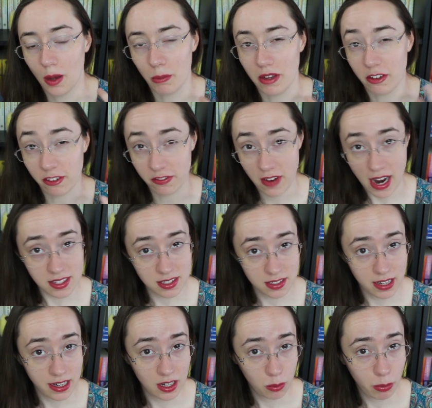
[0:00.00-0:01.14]
be
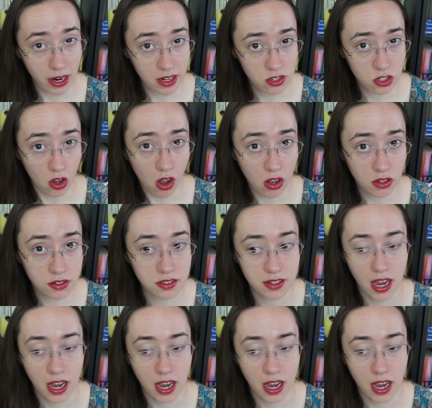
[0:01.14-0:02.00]
fascinated by dolls,